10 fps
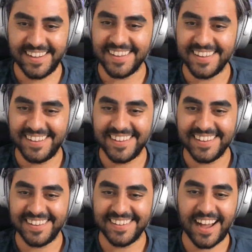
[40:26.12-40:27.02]
Yeah.
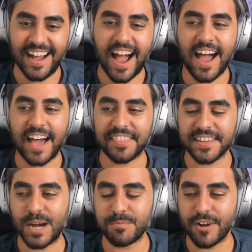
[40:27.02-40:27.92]
Yeah. Yeah, I, yeah. I,
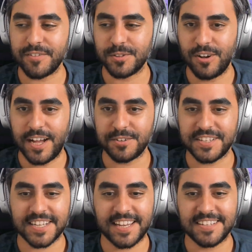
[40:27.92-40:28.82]
think I'm Ravenclaw. Um, I do um,
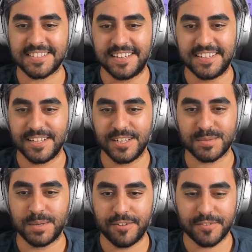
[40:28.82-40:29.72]
the test and it tells
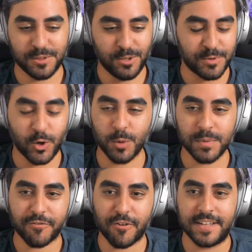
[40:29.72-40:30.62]
me I'm Ravenclaw, but all yeah.
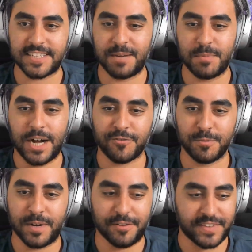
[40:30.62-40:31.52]
my friends say I'm
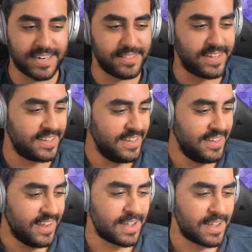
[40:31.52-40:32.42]
Hufflepuff, and I'm like,
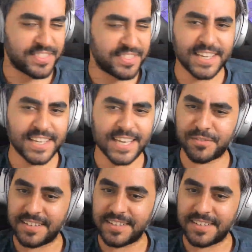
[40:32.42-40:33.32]
I, I think I'm
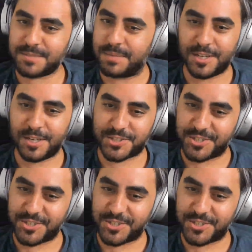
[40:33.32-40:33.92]
offended, but I'm not